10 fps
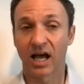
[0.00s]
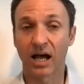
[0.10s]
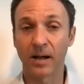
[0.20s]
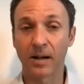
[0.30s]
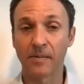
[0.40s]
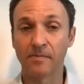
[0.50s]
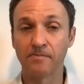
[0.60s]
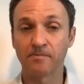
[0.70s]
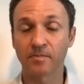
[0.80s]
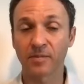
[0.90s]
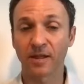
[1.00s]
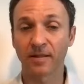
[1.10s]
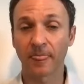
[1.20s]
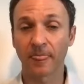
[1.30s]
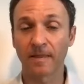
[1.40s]
And
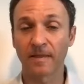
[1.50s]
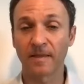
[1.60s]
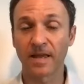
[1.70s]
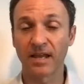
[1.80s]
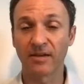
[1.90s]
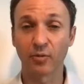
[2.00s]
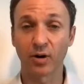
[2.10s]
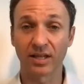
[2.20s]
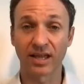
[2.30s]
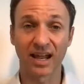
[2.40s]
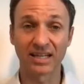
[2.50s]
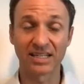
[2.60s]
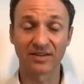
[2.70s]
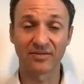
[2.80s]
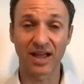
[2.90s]
if you want to get an
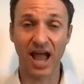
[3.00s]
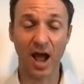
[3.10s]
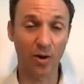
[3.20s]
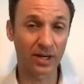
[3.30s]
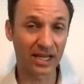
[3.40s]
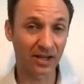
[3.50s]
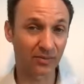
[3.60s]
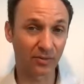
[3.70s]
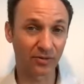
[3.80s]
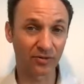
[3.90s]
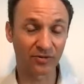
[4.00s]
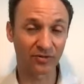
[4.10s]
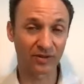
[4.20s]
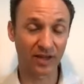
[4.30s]
idea of how many animals,